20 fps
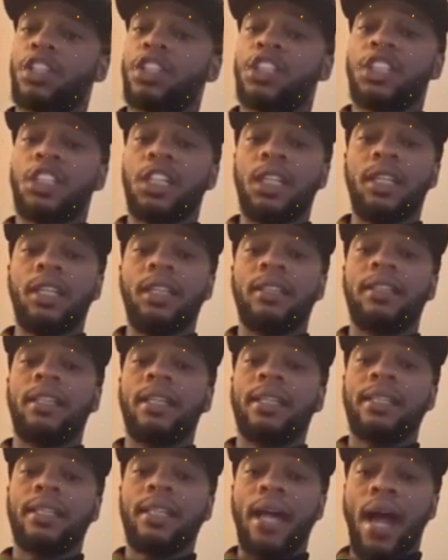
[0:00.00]
She
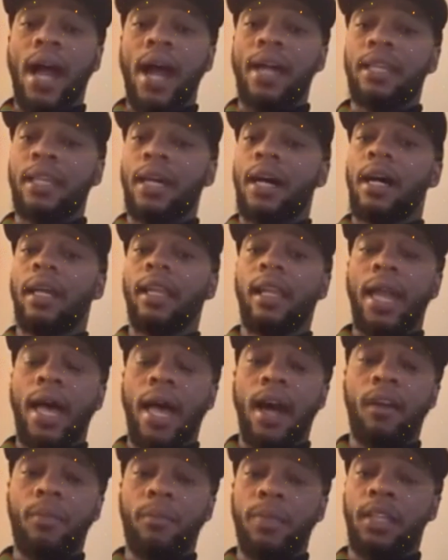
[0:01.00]
did not
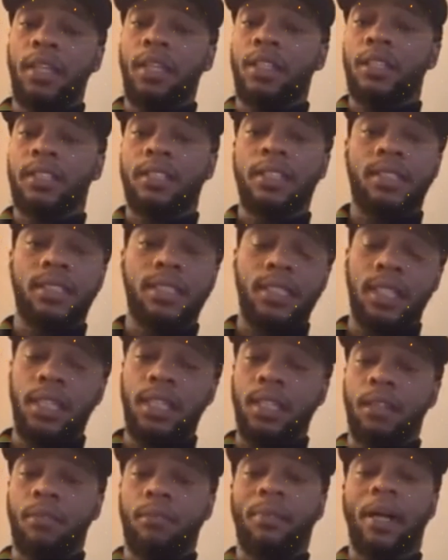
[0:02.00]
allow me to
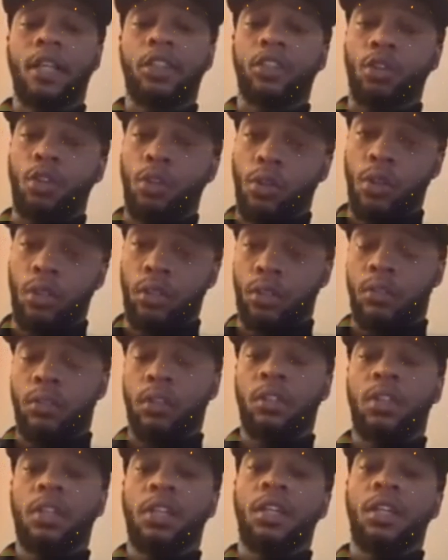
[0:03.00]
see my daughter